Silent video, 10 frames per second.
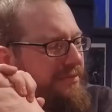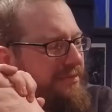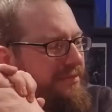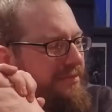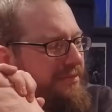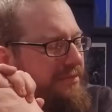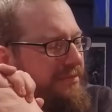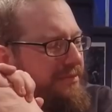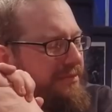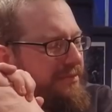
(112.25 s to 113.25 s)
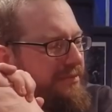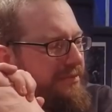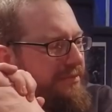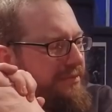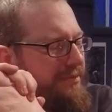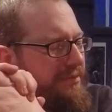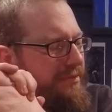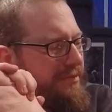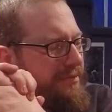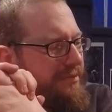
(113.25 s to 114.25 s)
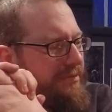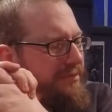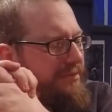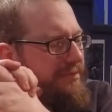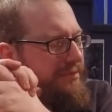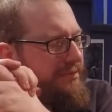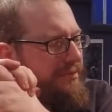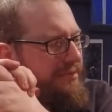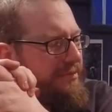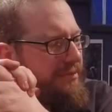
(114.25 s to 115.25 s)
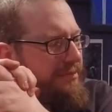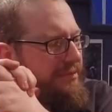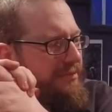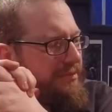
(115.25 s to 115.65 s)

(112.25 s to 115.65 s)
This person isn't speaking.